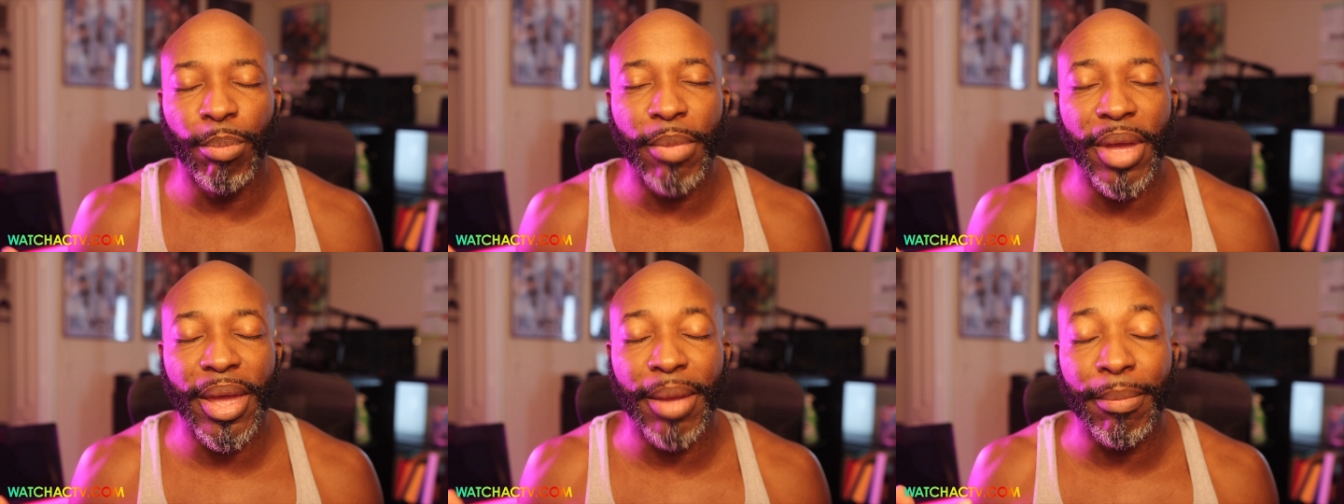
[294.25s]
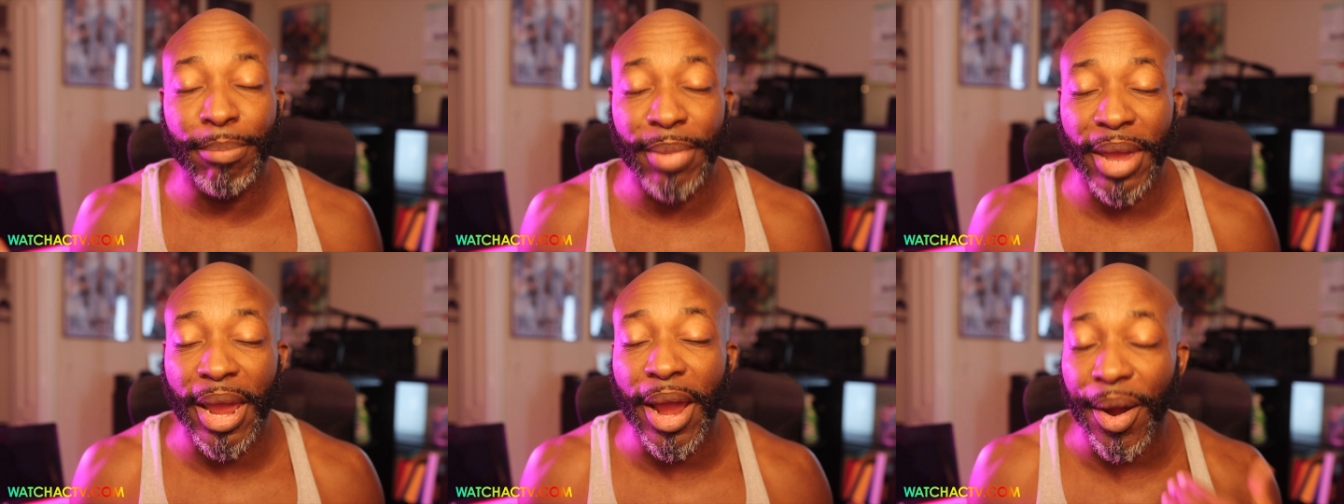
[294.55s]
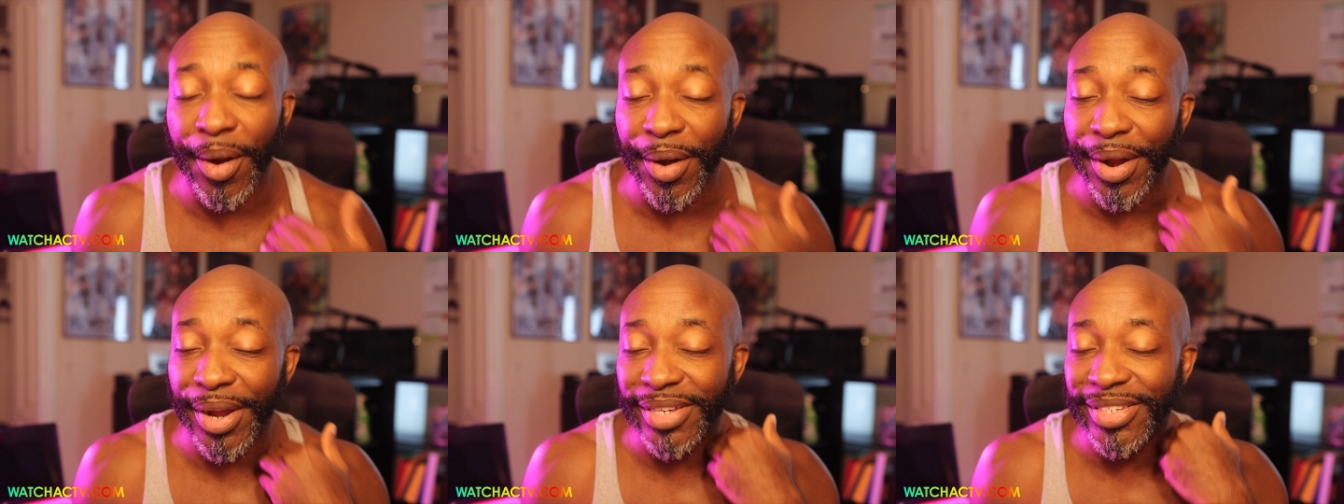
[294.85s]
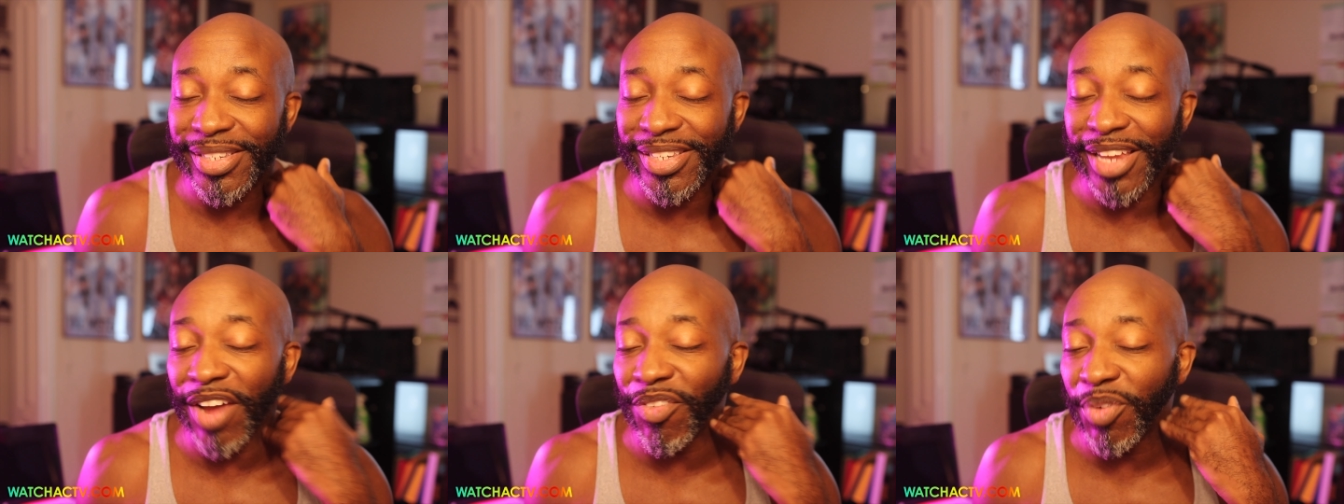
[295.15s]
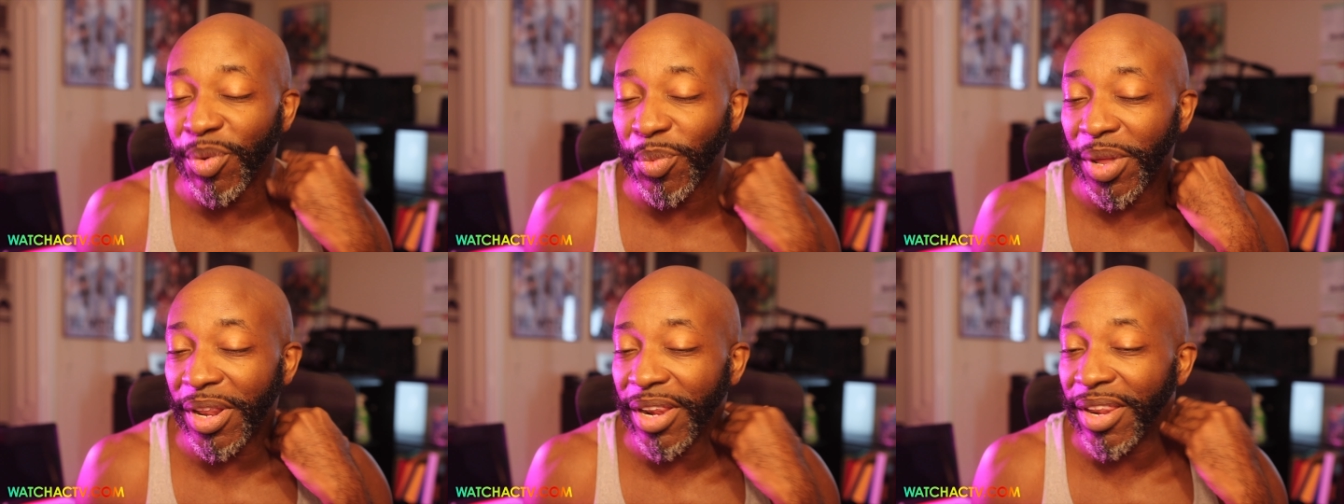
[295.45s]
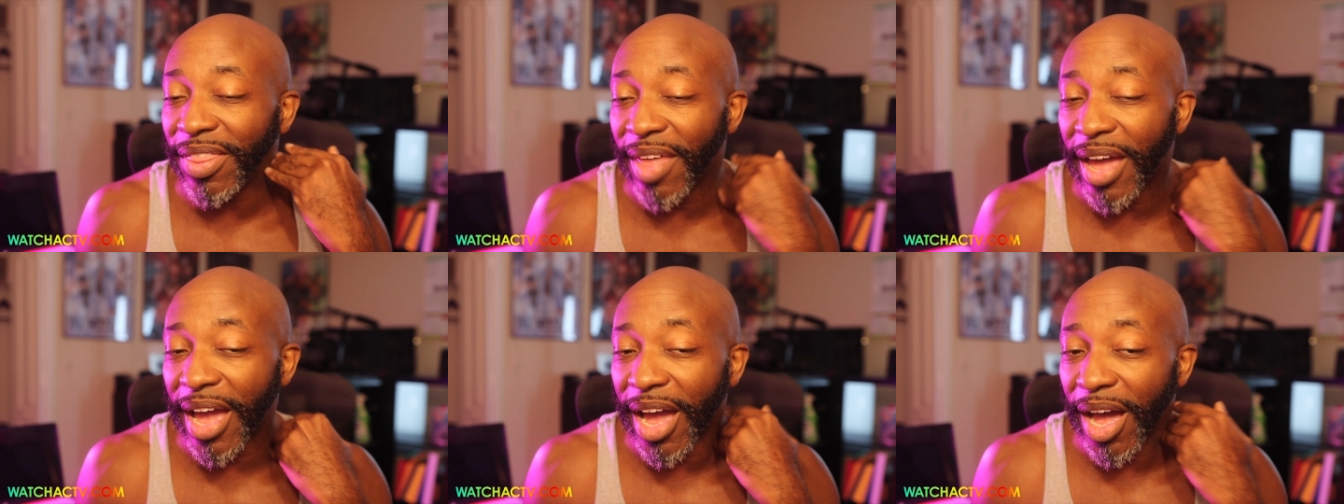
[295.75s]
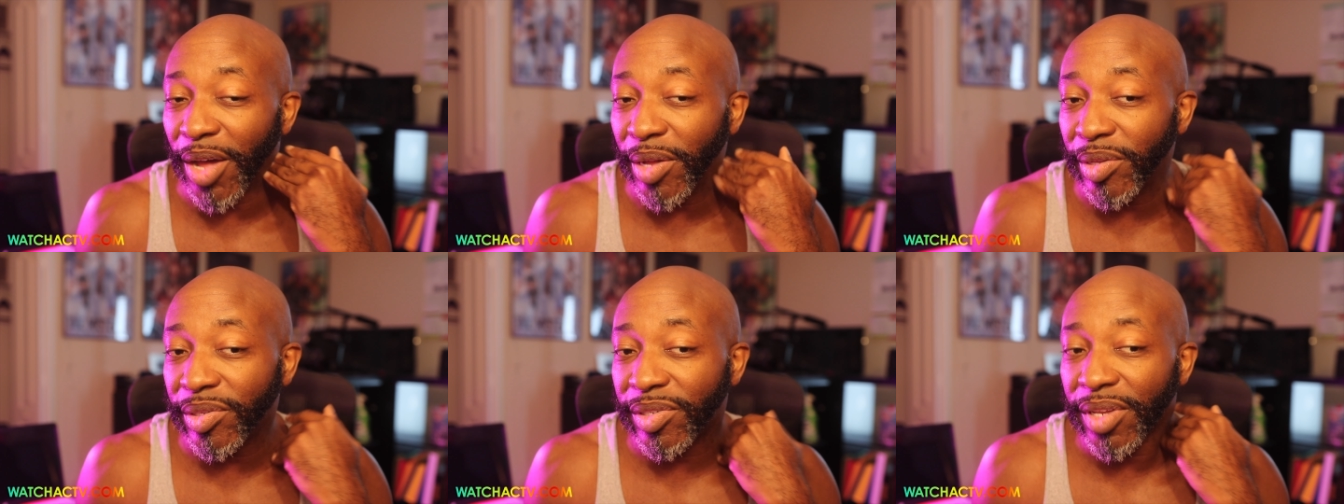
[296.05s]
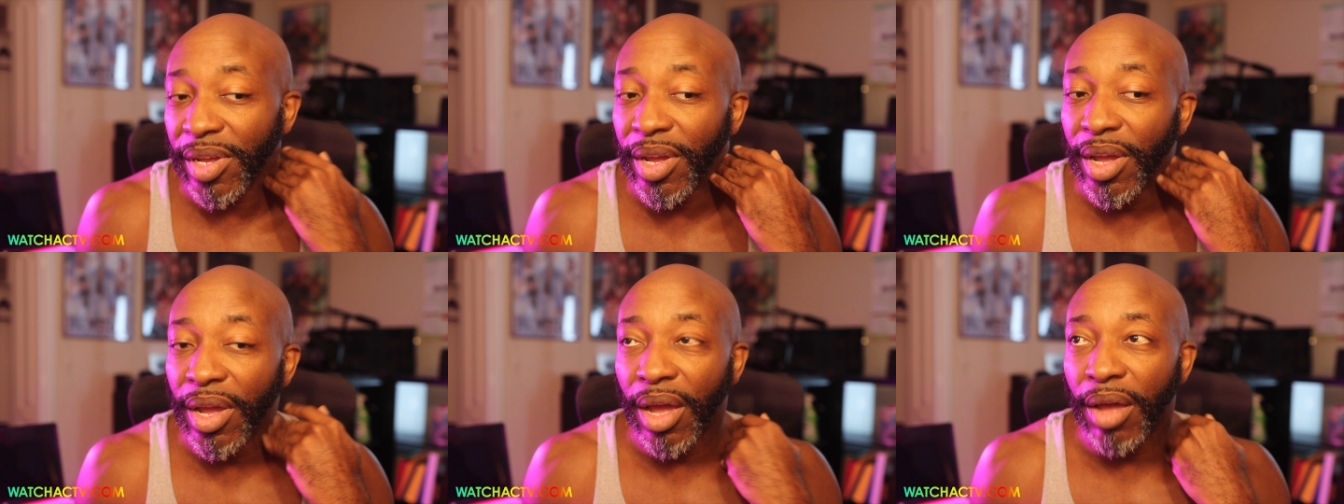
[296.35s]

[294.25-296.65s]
embarrass everyone in the house,